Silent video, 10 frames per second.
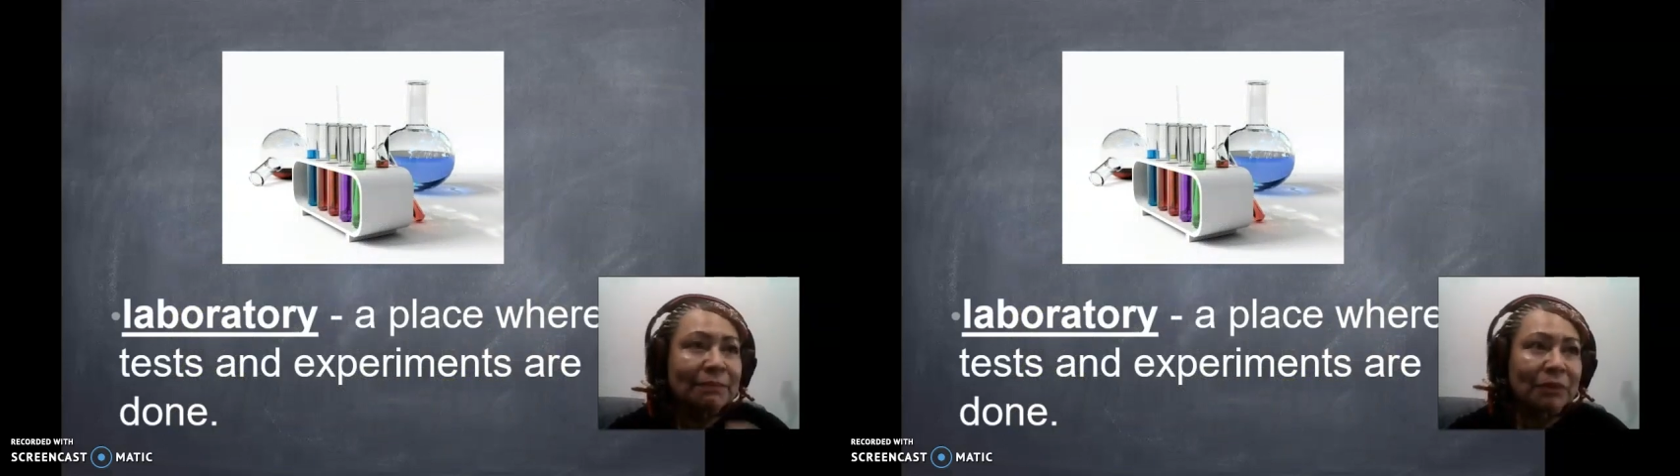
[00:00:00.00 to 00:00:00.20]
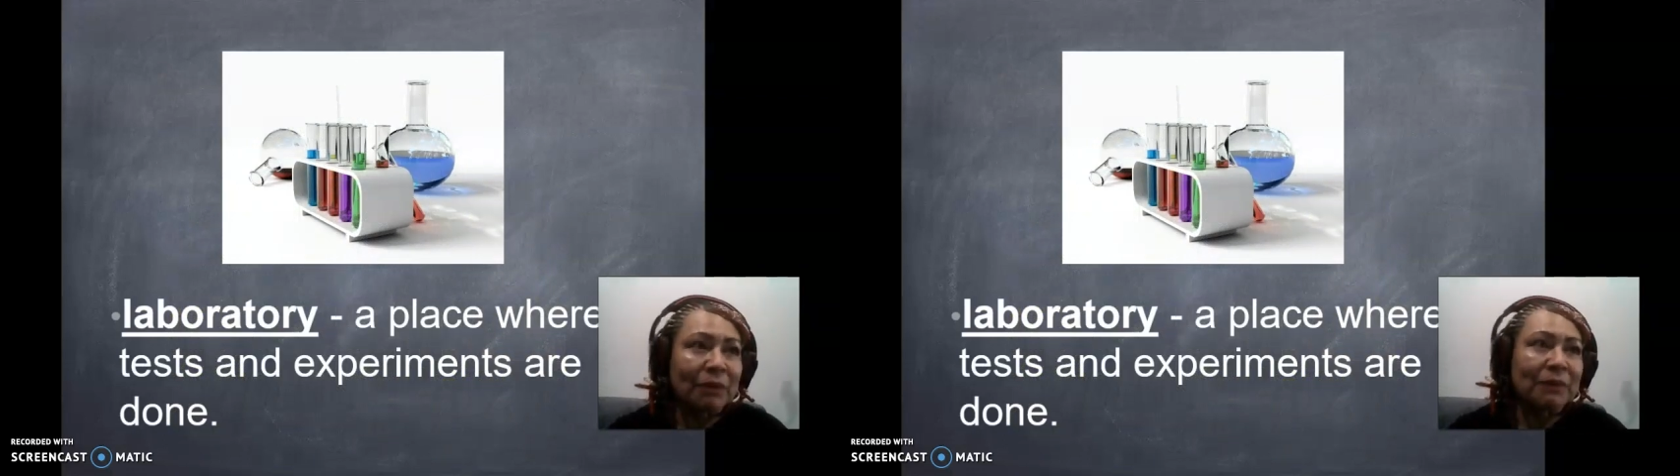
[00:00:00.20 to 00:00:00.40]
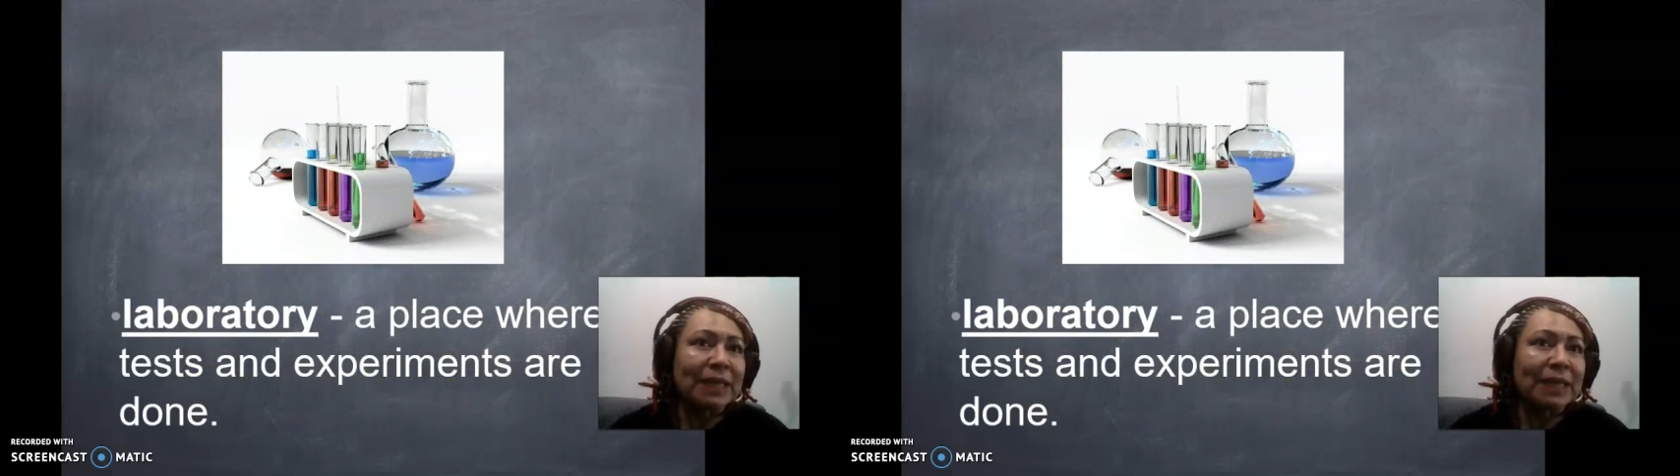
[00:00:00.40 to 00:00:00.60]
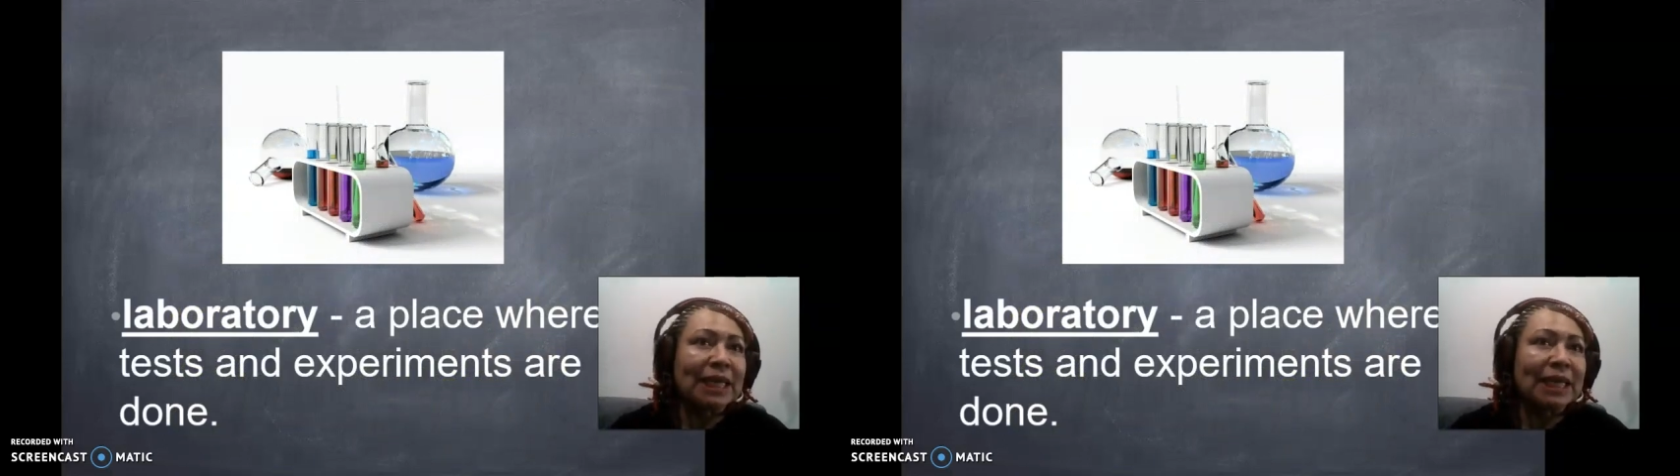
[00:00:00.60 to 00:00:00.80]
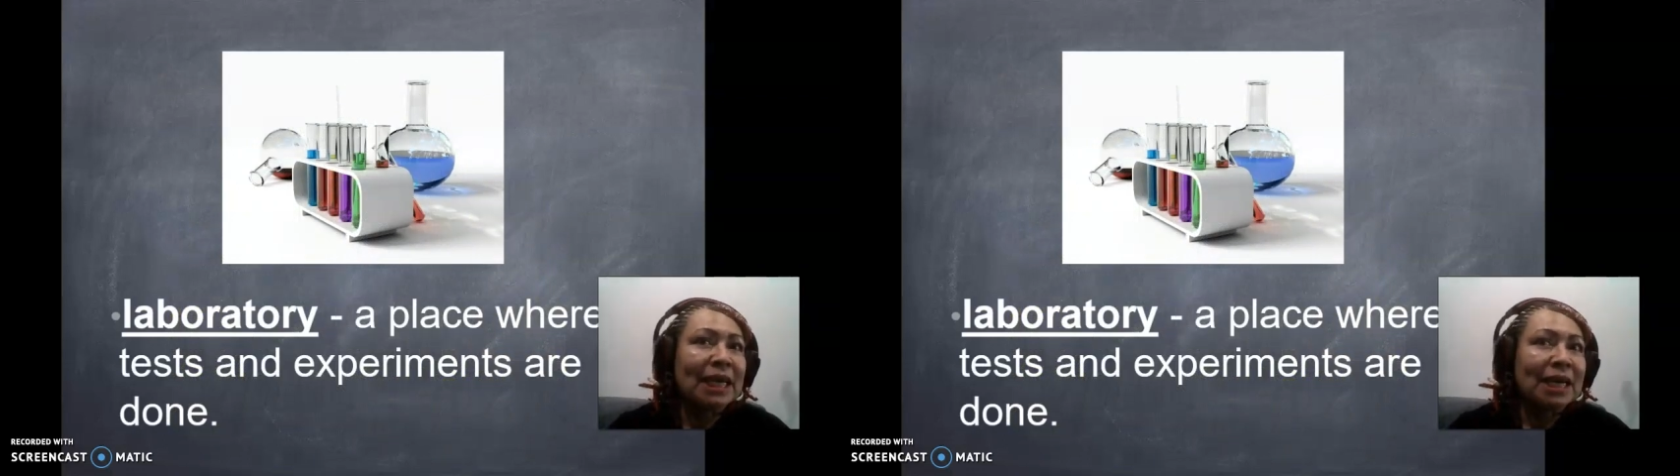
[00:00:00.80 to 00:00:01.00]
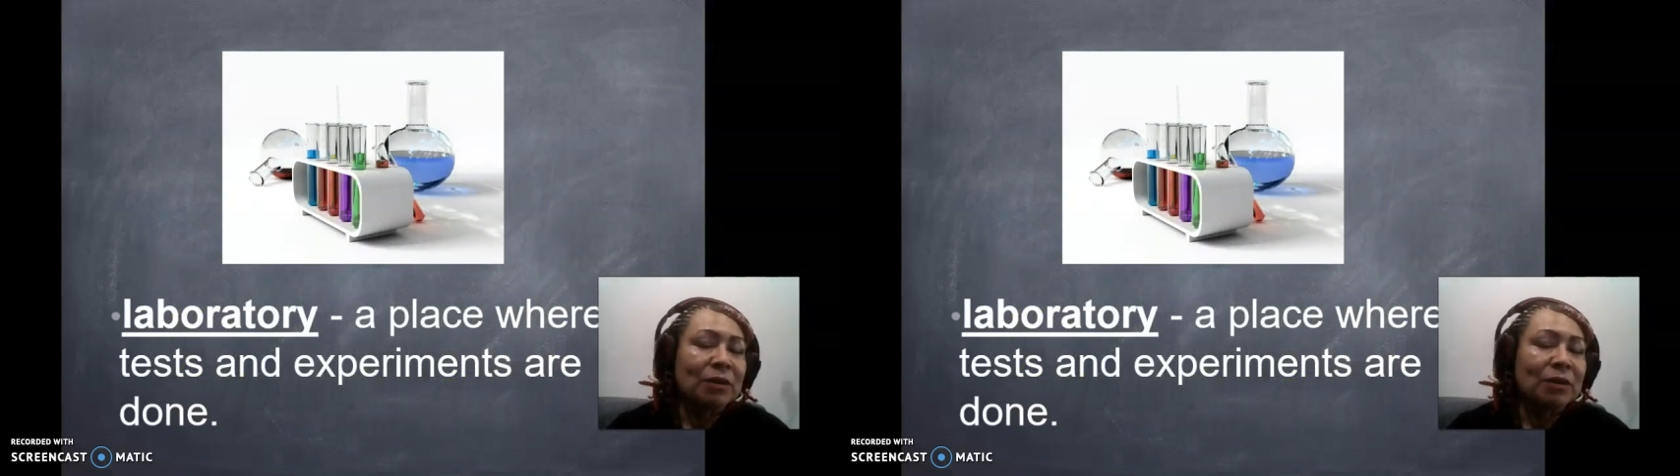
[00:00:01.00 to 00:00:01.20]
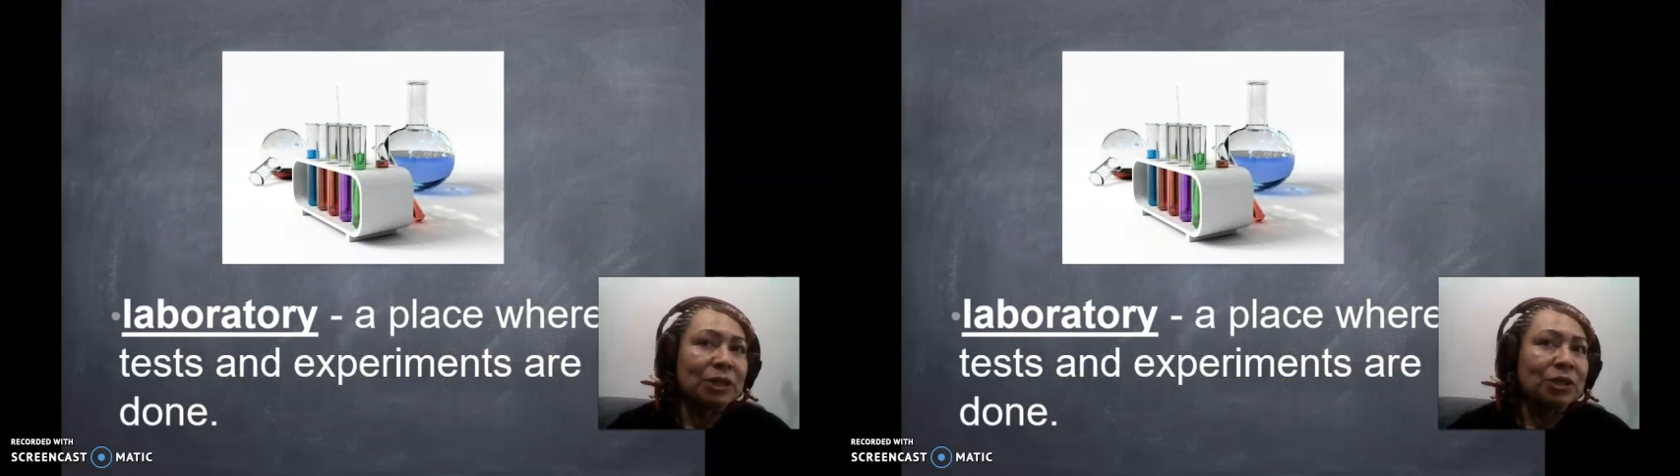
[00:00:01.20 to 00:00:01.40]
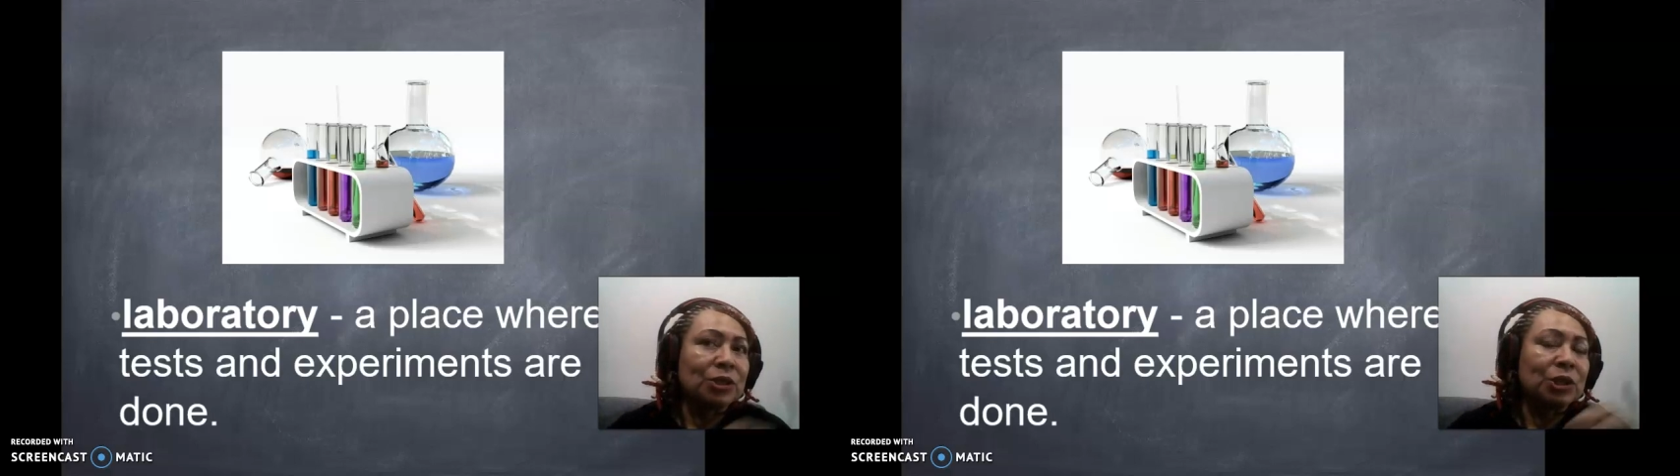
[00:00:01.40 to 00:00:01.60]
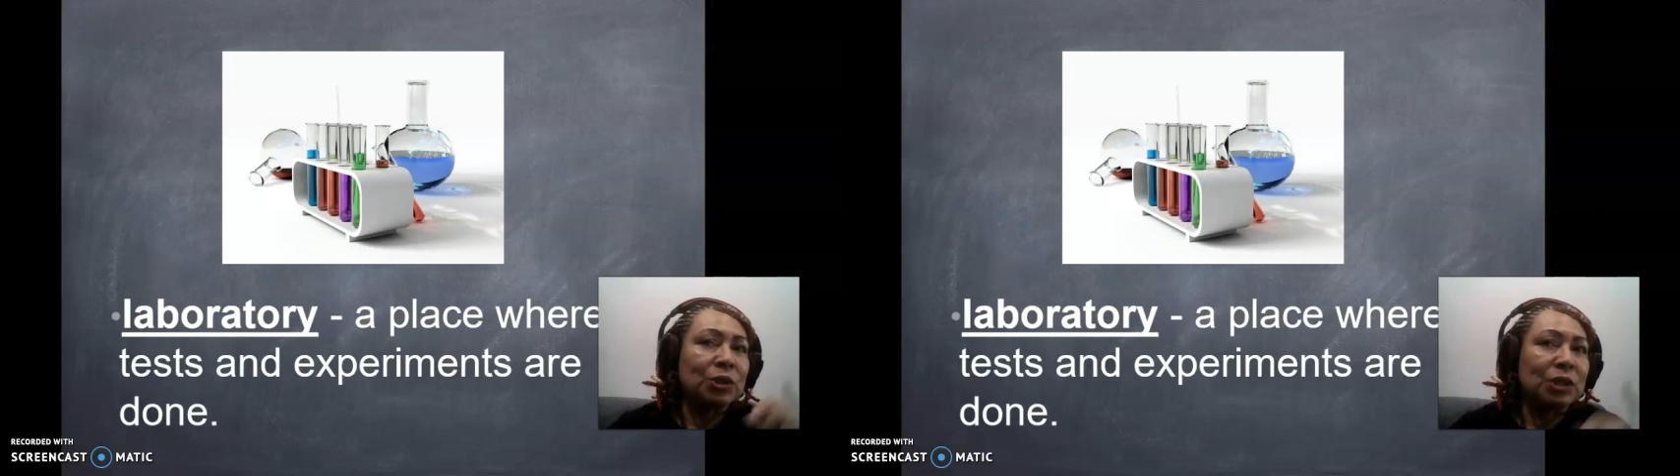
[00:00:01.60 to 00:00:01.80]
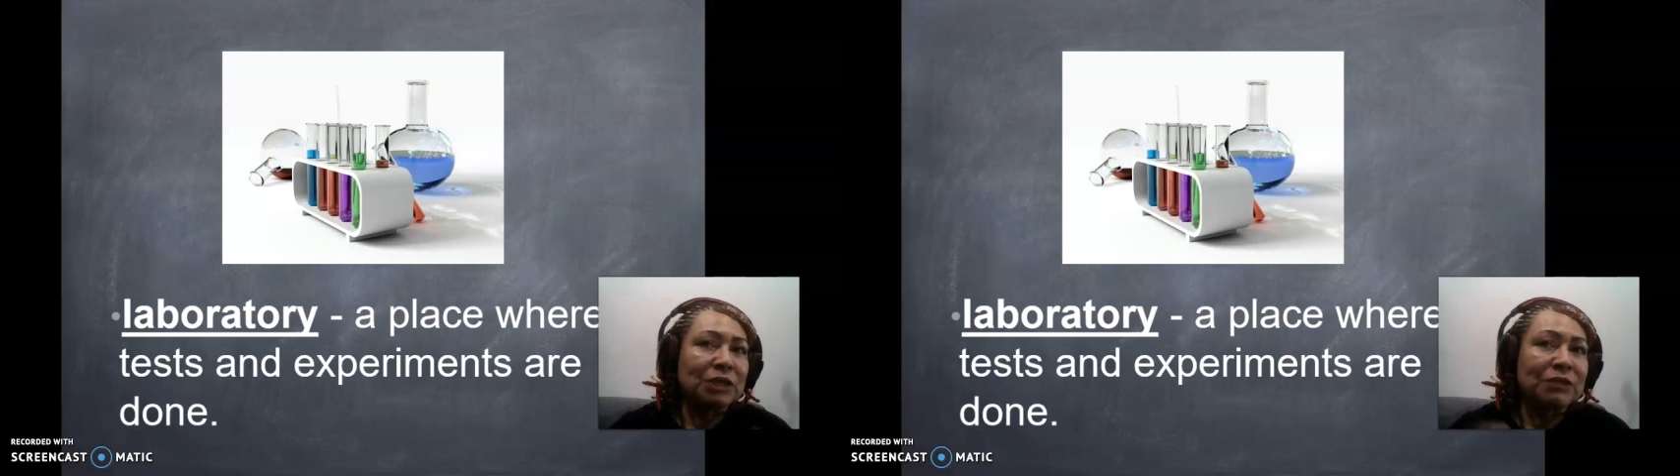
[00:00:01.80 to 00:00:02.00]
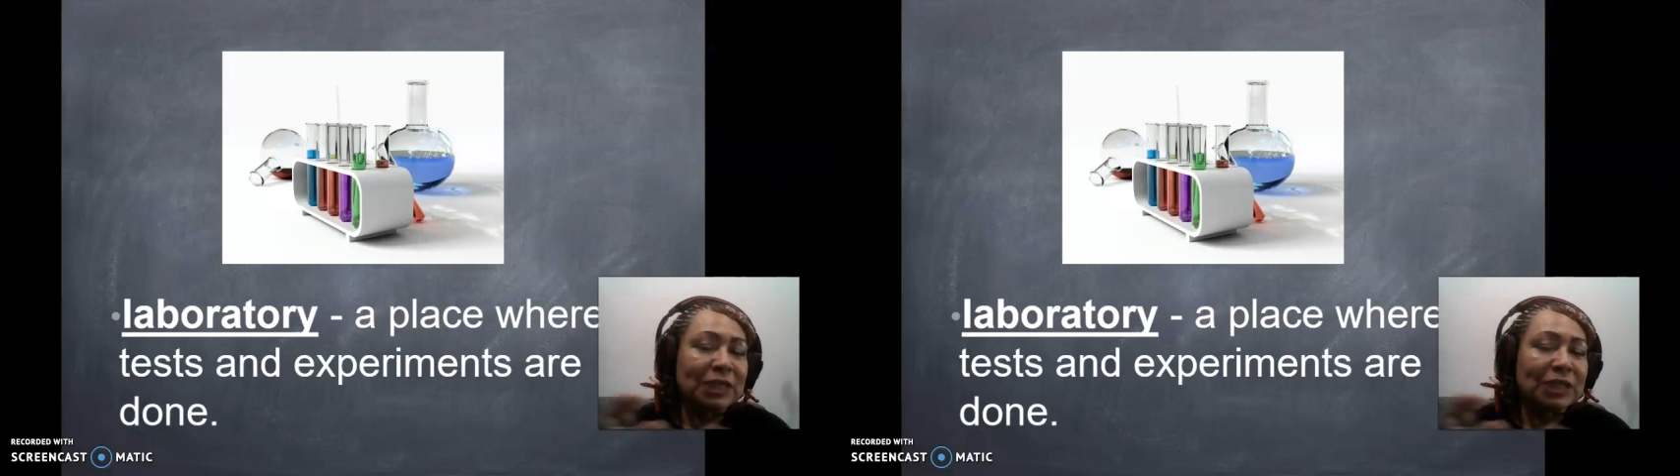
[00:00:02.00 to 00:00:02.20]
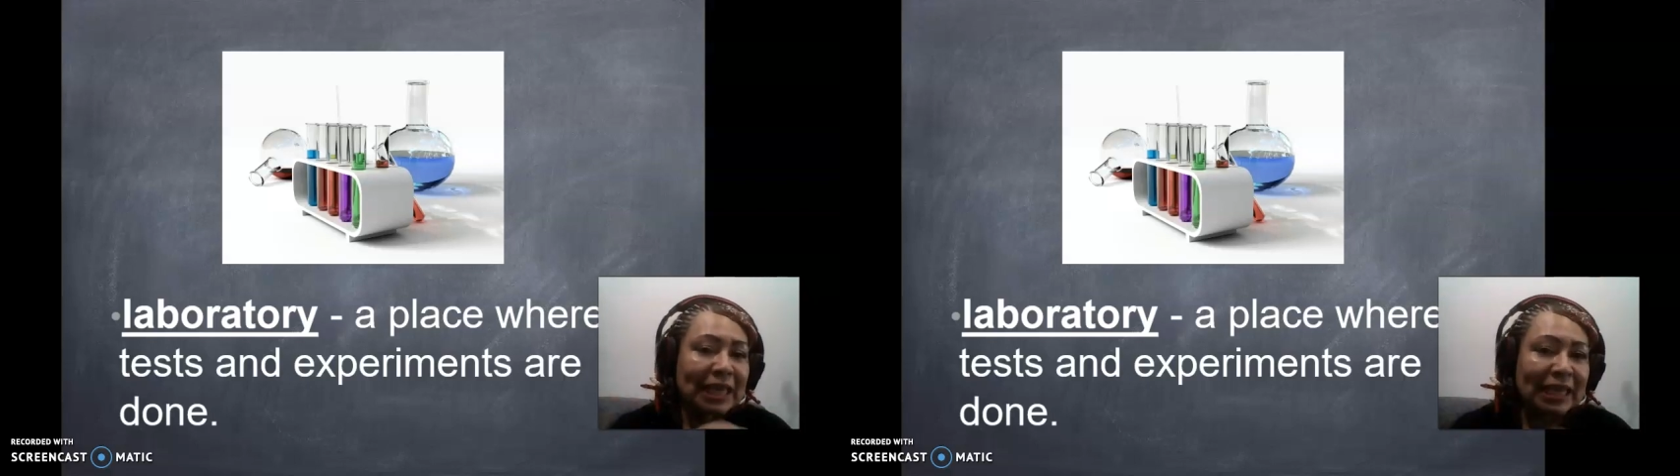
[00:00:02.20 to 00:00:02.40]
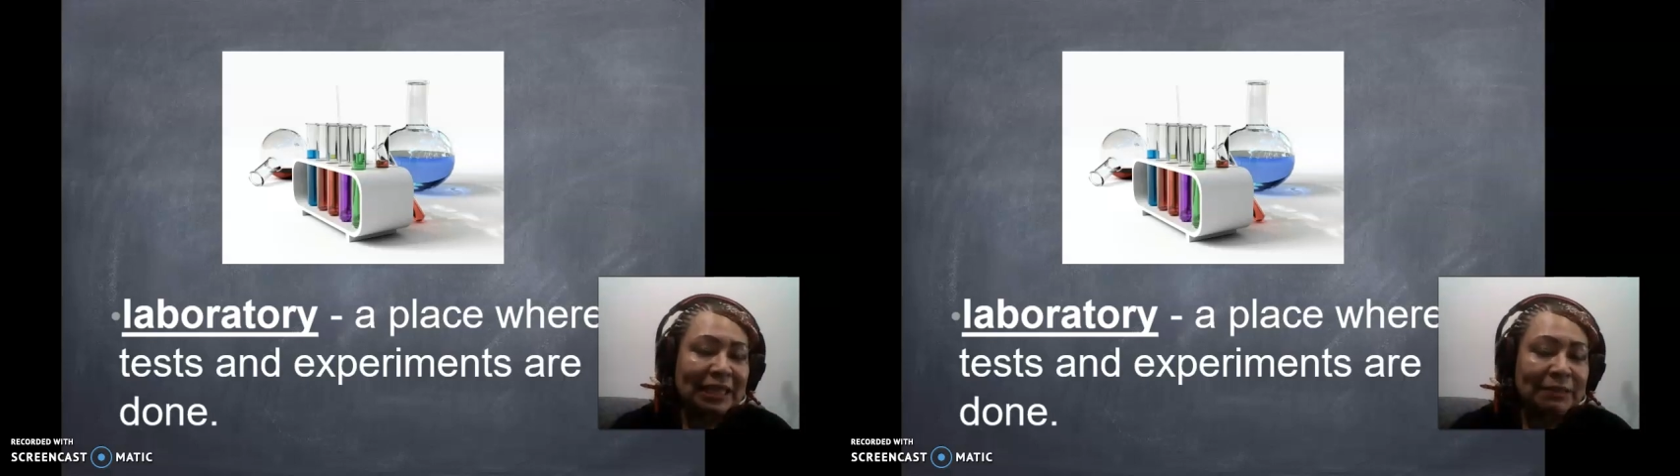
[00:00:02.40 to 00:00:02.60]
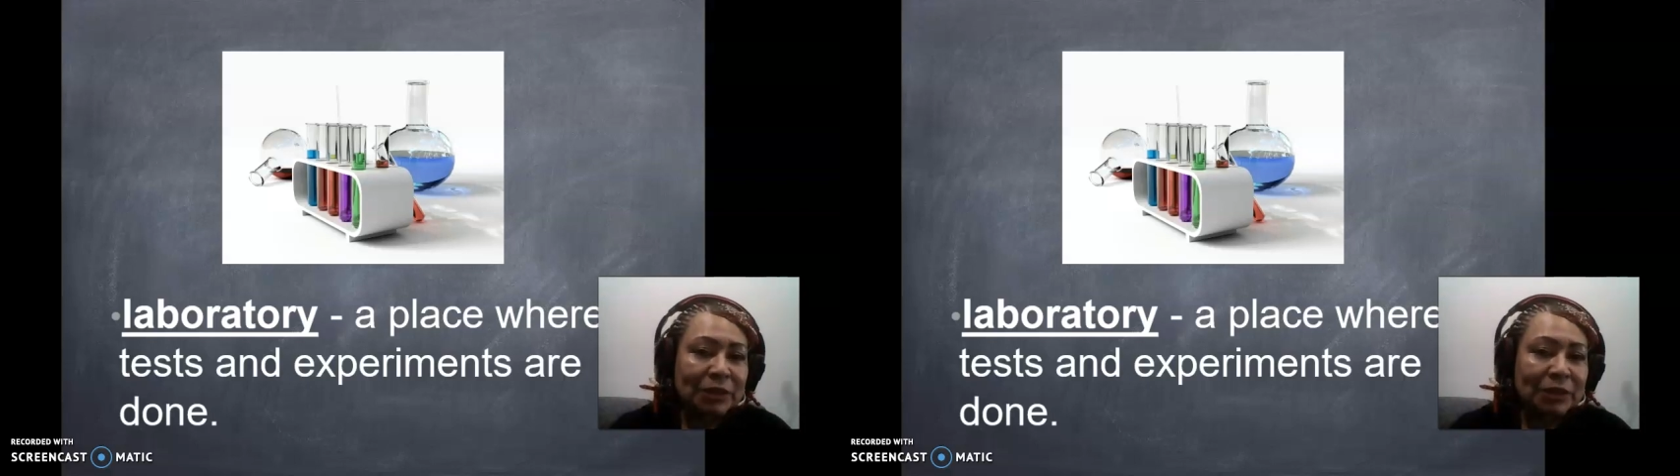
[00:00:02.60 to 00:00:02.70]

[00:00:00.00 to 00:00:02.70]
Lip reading: Probably if you study